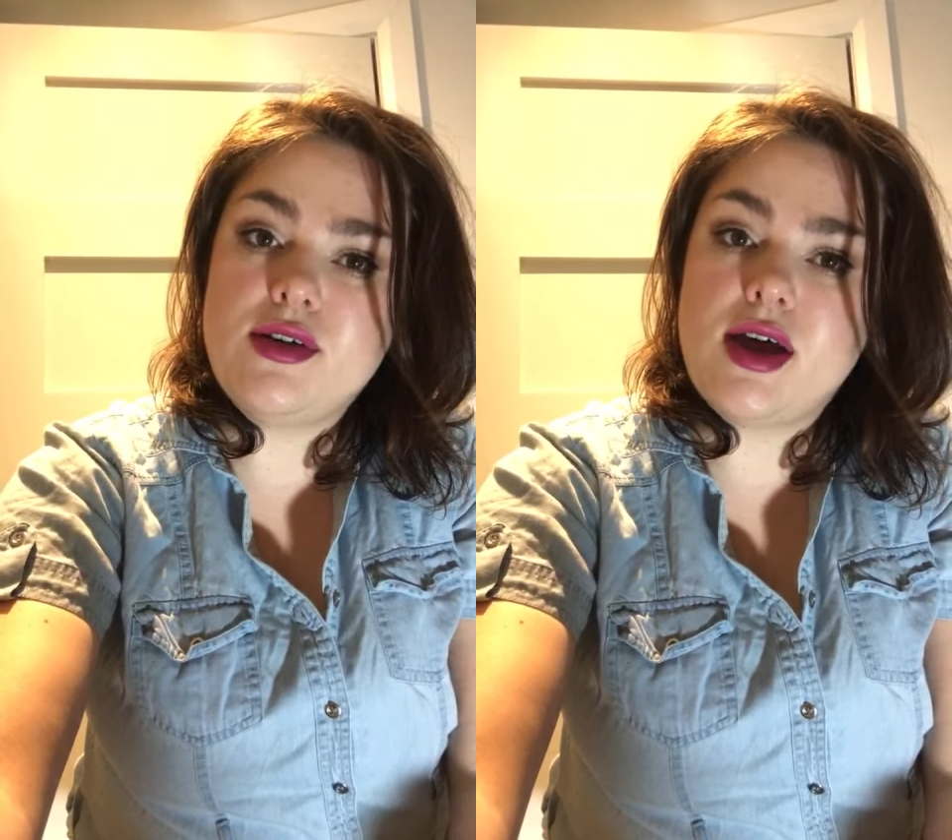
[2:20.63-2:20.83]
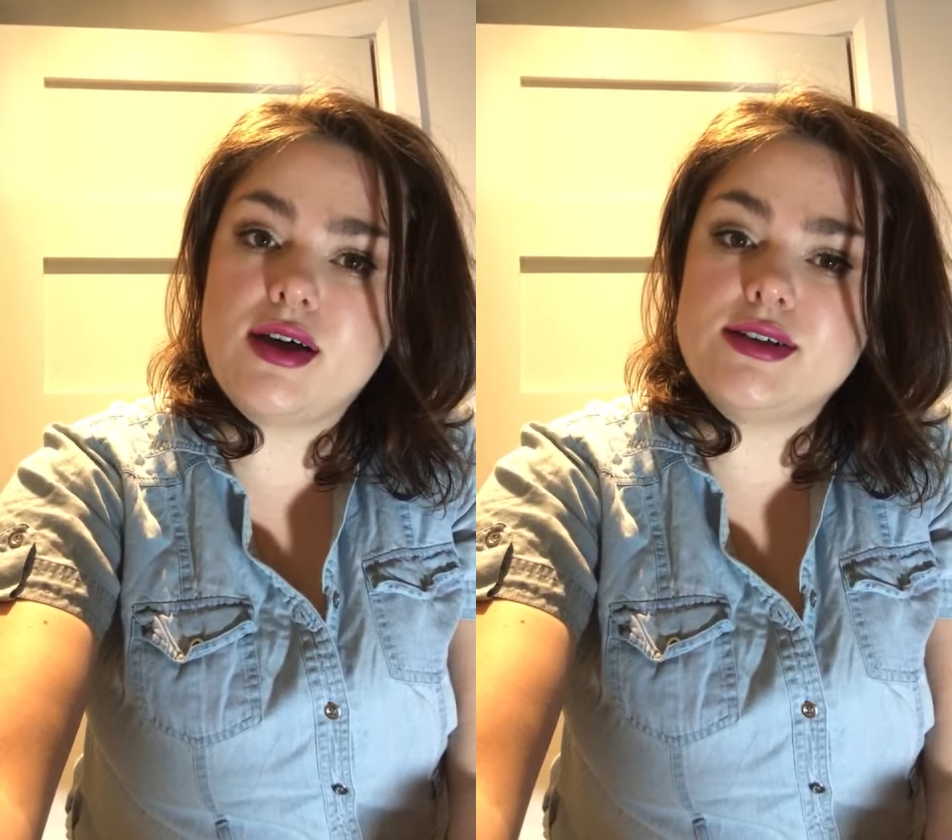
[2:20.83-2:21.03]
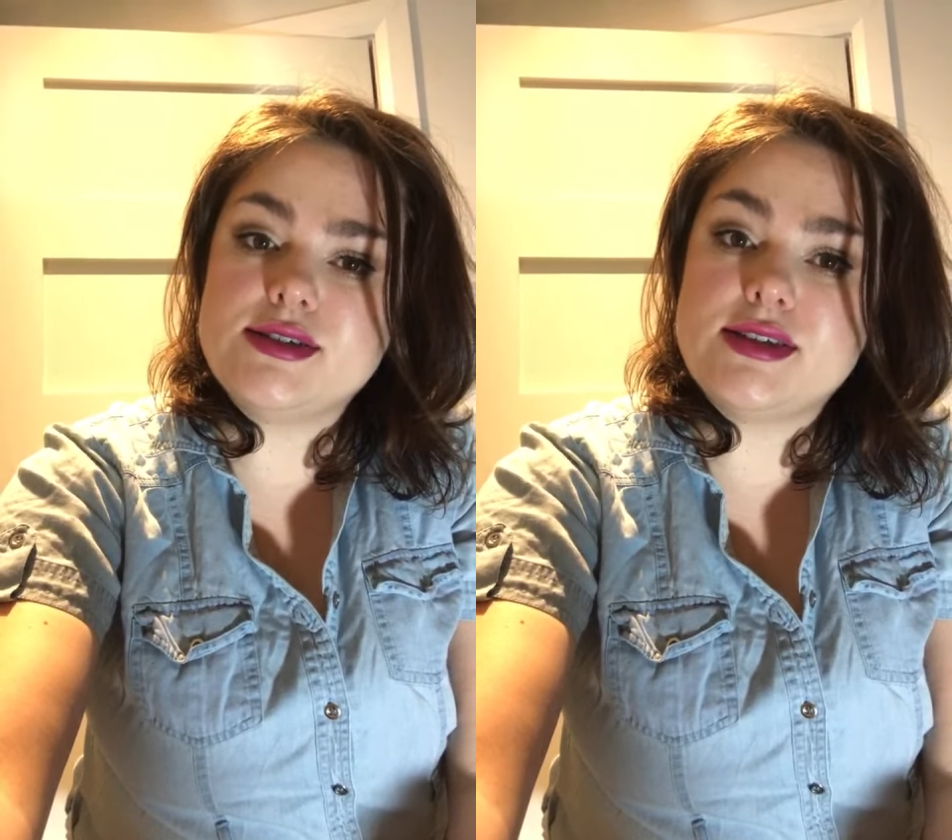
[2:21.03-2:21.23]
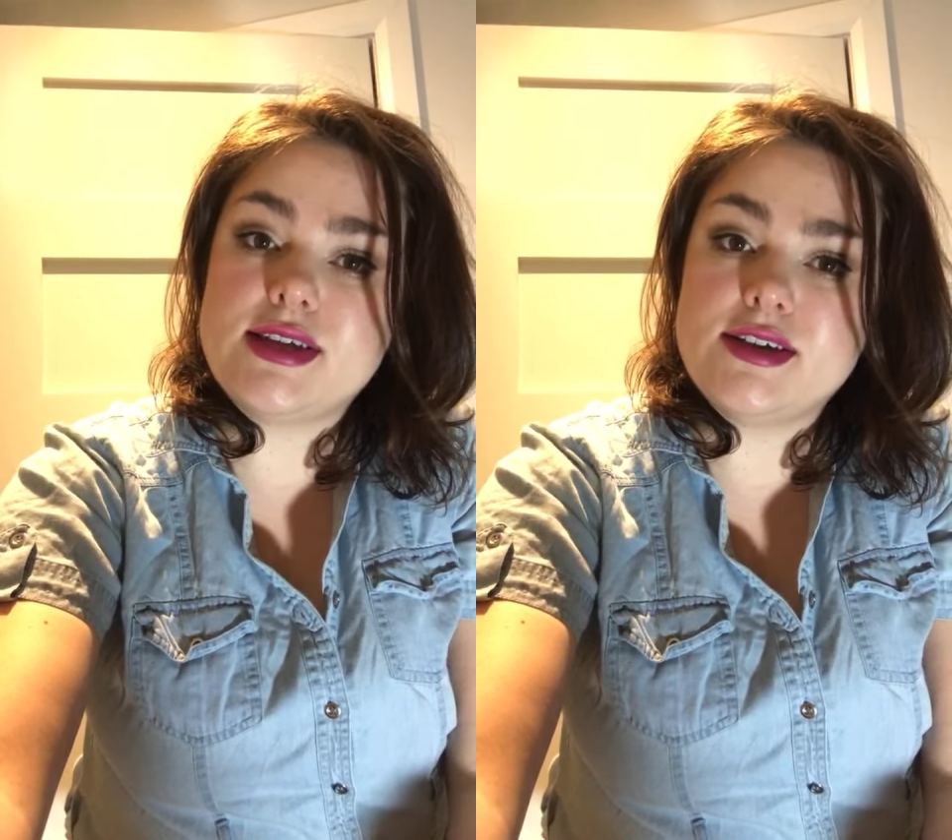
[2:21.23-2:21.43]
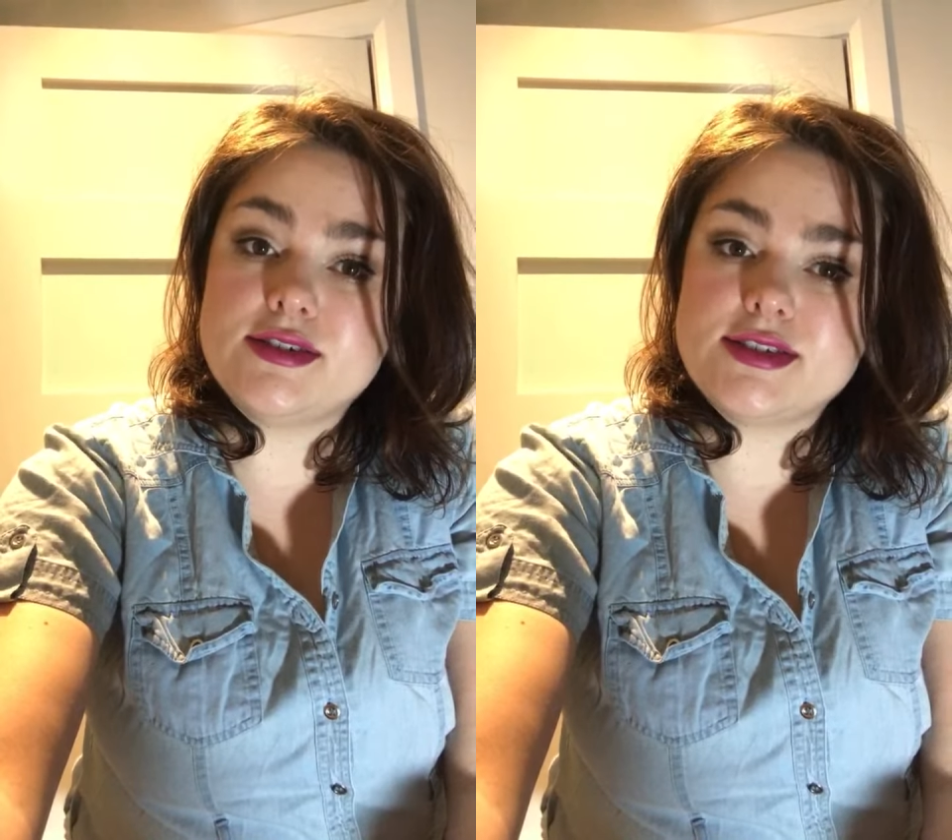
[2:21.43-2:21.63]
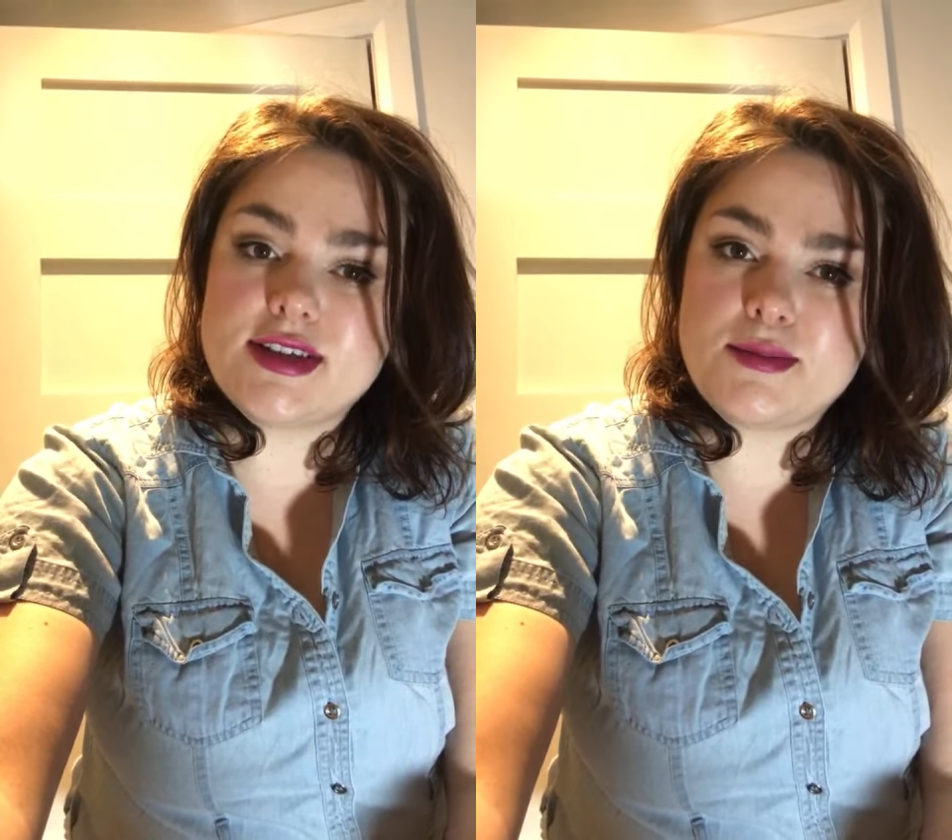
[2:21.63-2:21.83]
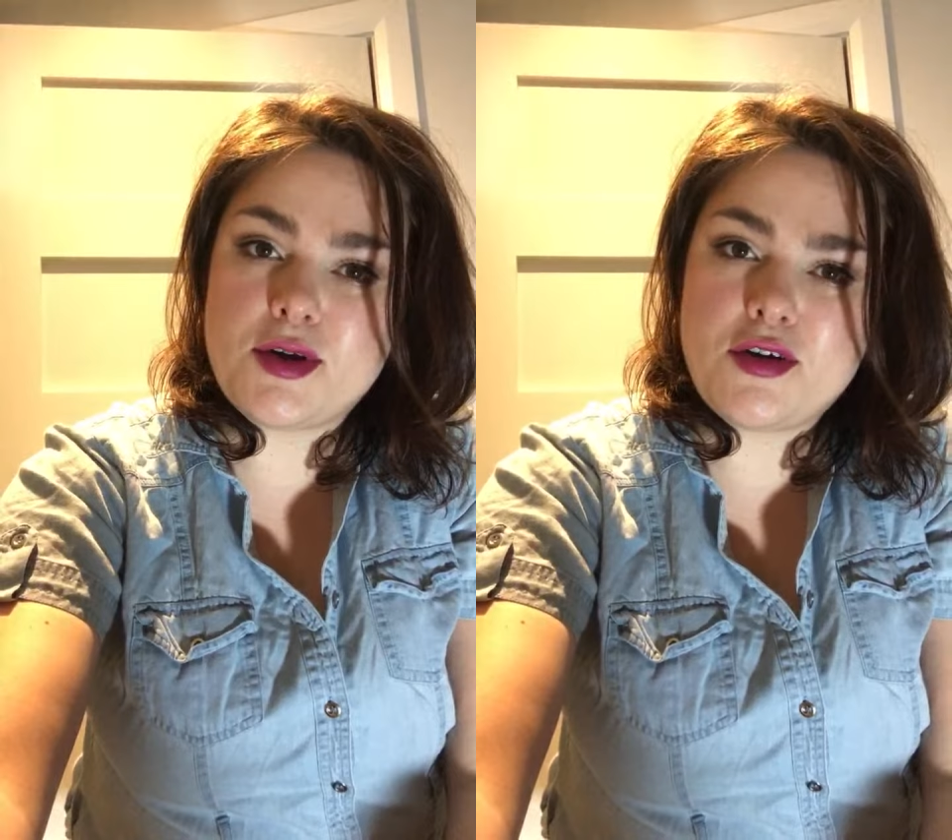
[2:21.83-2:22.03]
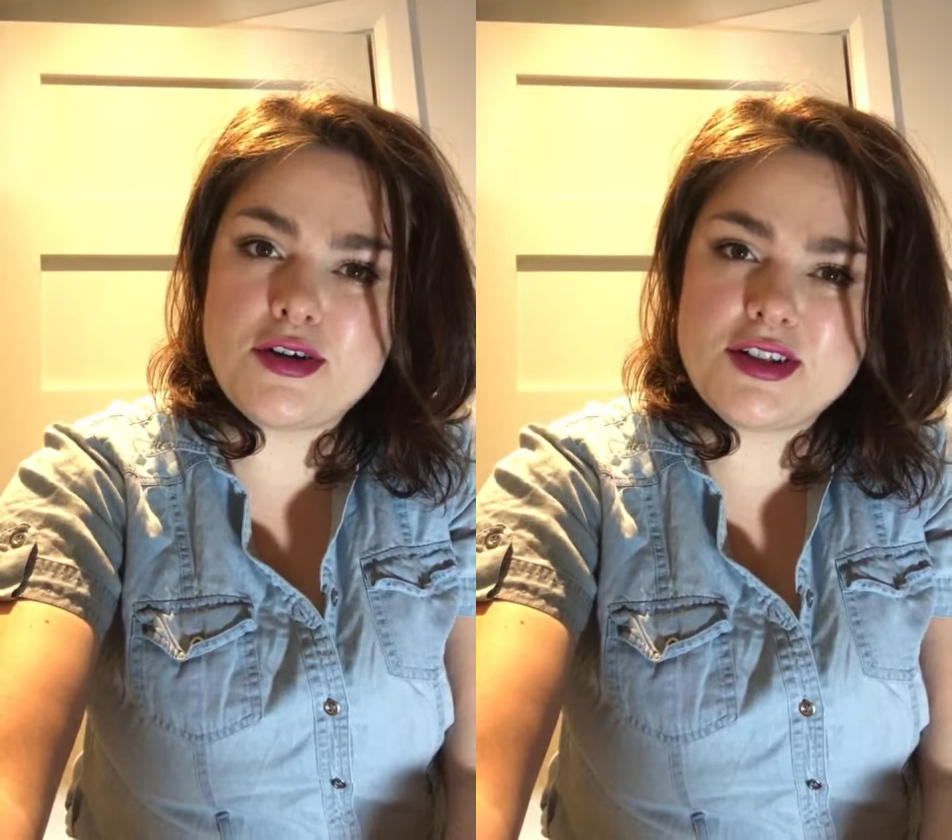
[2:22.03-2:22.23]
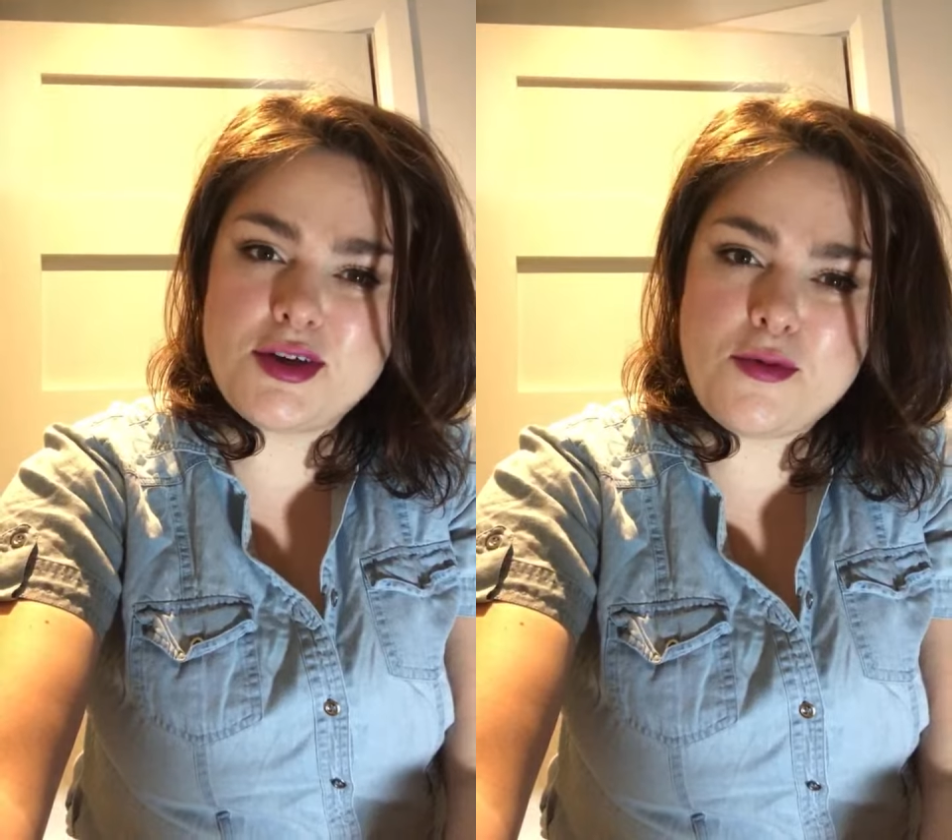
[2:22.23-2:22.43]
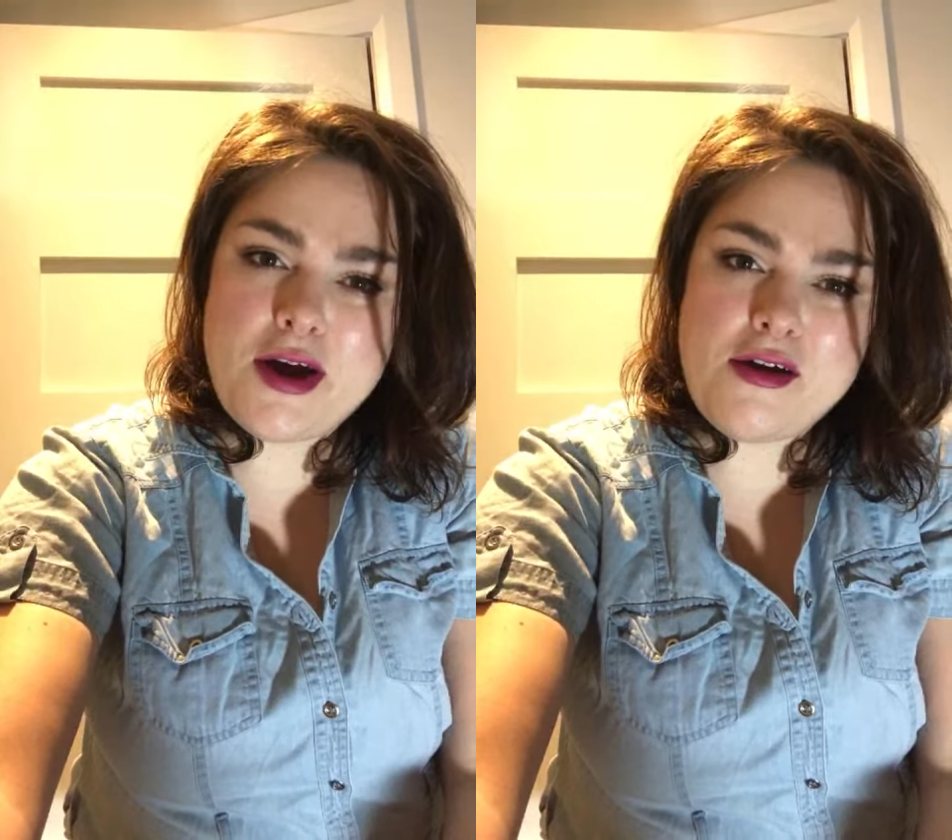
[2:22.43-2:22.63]
guys the heels that I'm currently
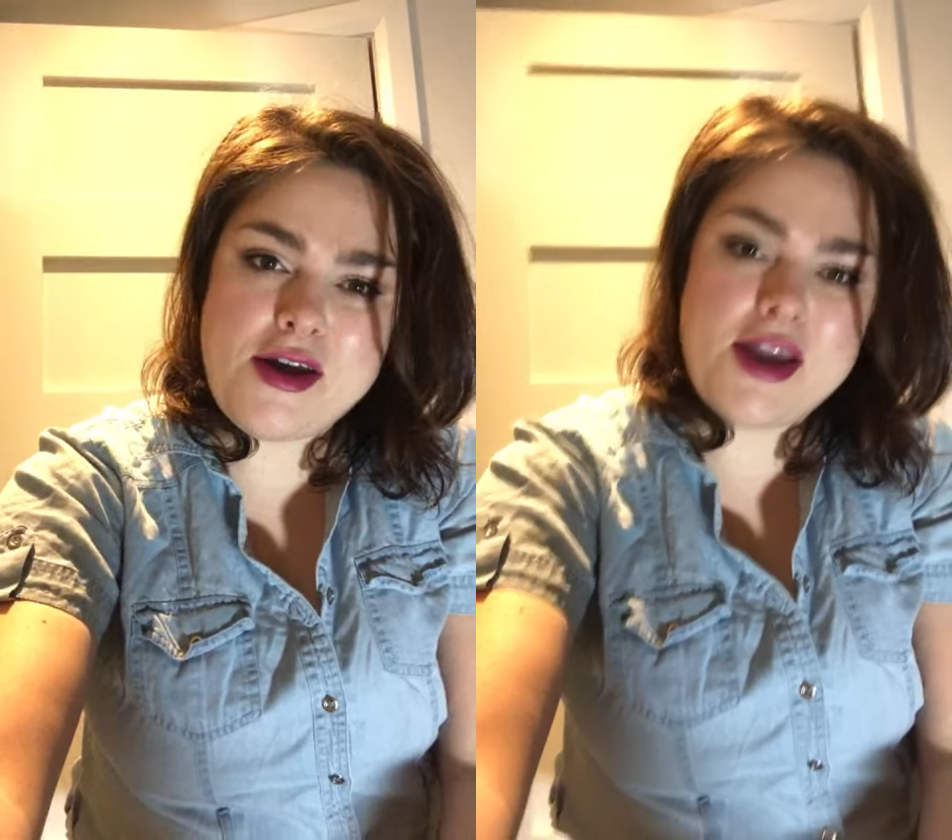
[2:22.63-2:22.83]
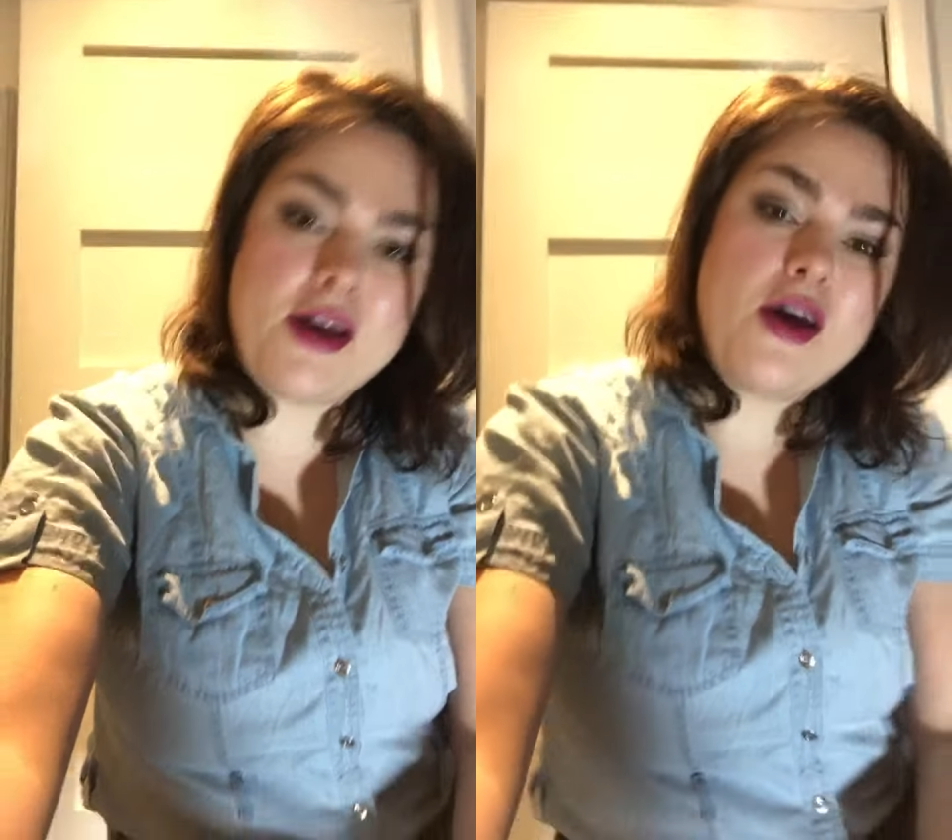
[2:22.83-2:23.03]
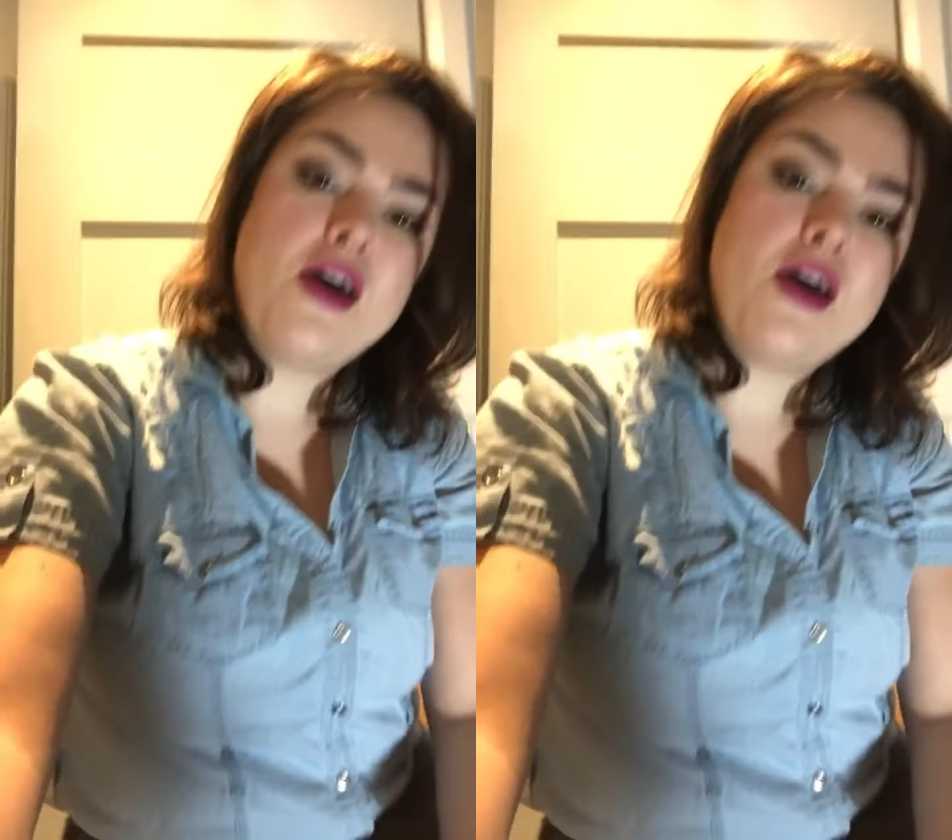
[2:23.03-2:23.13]
wearing,